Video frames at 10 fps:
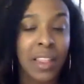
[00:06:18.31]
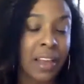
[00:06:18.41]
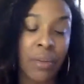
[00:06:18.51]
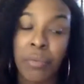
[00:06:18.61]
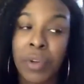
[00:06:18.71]

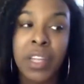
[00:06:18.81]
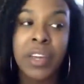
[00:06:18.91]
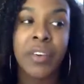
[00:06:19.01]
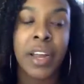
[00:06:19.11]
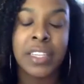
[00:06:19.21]
like a really
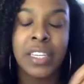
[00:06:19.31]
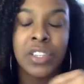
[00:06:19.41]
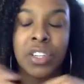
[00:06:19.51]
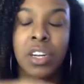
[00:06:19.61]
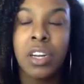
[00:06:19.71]
great
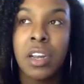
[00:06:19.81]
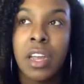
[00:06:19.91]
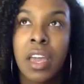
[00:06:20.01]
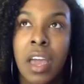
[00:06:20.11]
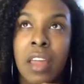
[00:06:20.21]
teacher
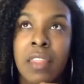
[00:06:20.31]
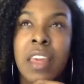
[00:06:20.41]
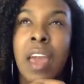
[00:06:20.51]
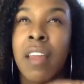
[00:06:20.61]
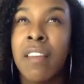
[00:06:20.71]
at
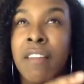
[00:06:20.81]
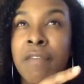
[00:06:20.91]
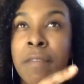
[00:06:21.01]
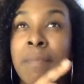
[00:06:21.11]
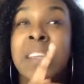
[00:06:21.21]
the end of
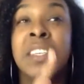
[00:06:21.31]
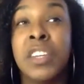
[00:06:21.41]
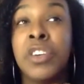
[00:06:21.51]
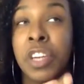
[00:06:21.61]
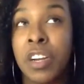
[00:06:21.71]
my
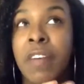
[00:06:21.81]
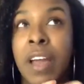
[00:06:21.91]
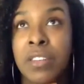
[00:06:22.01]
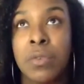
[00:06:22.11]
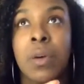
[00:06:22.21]
senior year of
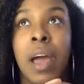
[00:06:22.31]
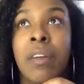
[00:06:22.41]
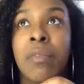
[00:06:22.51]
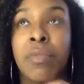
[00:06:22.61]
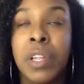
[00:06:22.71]
high school. I had
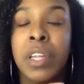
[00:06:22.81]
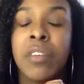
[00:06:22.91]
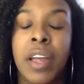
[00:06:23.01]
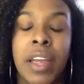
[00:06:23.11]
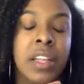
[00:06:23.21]
a really
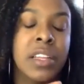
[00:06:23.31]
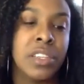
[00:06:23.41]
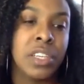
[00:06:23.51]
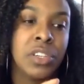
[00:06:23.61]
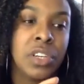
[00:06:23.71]
great English
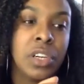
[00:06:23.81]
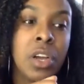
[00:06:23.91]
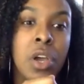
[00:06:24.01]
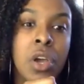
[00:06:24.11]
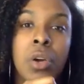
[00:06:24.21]
teacher
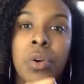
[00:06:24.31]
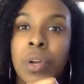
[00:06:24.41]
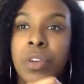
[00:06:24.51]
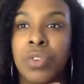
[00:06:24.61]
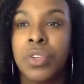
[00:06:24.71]
who
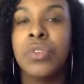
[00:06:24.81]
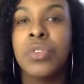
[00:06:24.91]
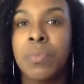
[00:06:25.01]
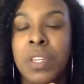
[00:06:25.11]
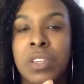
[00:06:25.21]

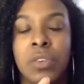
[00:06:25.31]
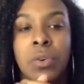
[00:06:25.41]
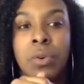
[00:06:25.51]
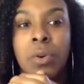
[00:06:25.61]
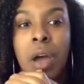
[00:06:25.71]
introduced me
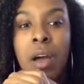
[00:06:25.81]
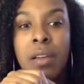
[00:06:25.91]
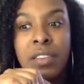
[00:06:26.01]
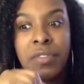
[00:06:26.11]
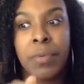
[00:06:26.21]
to
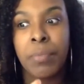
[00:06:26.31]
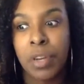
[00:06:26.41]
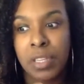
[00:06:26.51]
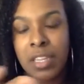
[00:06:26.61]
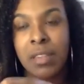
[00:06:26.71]
different
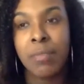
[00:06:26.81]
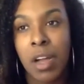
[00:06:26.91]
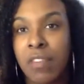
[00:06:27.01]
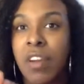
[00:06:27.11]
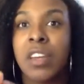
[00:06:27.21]
books like the
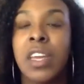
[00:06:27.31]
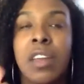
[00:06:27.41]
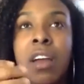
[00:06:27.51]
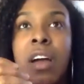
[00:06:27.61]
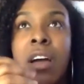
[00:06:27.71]
Bhagavad
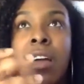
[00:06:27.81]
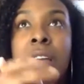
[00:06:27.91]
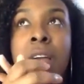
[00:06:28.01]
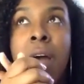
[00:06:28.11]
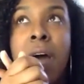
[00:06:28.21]
Gita,
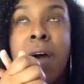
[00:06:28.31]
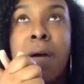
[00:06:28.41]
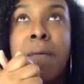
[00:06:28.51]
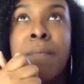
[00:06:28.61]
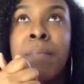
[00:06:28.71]

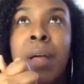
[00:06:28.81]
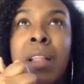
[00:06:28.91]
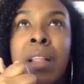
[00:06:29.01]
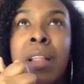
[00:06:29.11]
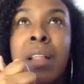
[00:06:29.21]
a
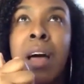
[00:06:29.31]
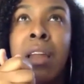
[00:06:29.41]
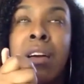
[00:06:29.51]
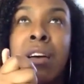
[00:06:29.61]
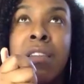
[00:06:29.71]
lot
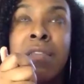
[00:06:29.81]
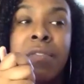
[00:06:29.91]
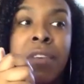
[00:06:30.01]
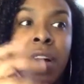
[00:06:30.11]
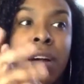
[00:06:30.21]
of
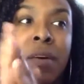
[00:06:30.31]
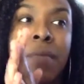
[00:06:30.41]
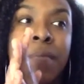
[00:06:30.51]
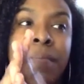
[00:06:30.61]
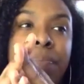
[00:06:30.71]

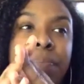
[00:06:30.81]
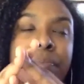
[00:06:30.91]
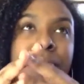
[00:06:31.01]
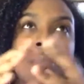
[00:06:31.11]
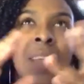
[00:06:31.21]

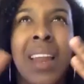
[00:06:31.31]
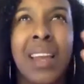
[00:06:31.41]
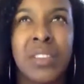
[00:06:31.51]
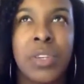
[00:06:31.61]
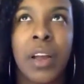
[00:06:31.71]
not
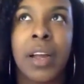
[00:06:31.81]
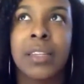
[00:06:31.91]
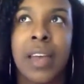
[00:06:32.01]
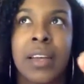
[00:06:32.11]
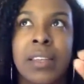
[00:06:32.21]
esoteric
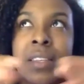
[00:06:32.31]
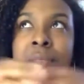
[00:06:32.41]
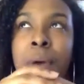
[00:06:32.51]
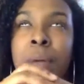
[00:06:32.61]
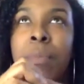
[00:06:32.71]
texts,
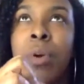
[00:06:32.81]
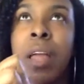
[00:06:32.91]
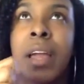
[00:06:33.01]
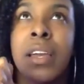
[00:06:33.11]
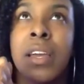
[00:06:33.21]
but more like